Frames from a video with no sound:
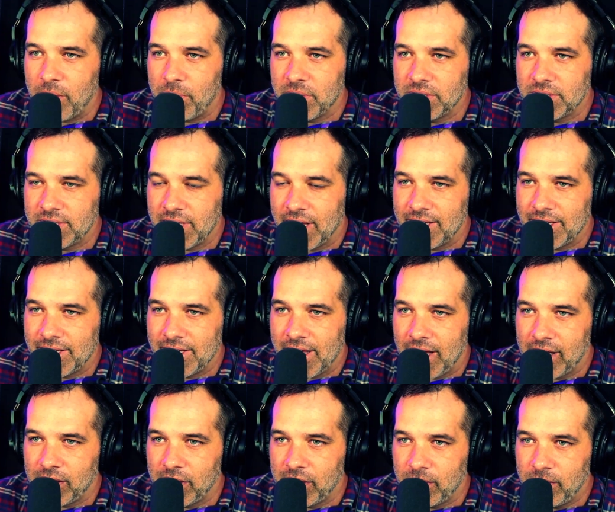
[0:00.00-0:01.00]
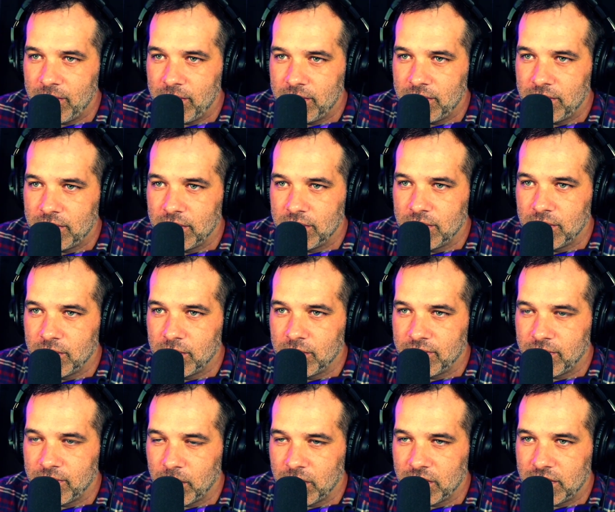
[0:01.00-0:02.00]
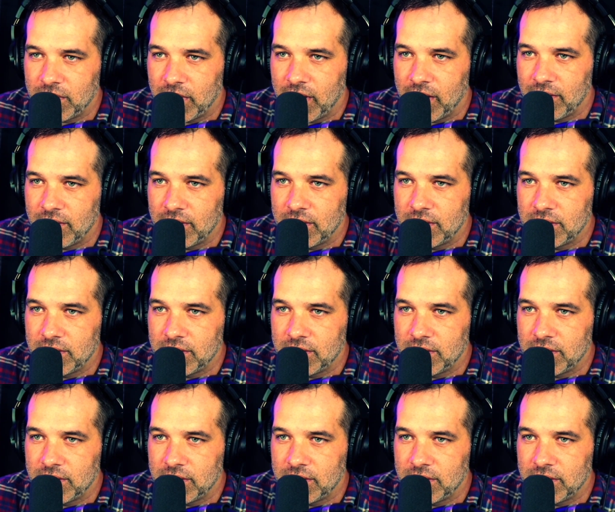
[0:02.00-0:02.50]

in San Diego to do Divorce Diaries.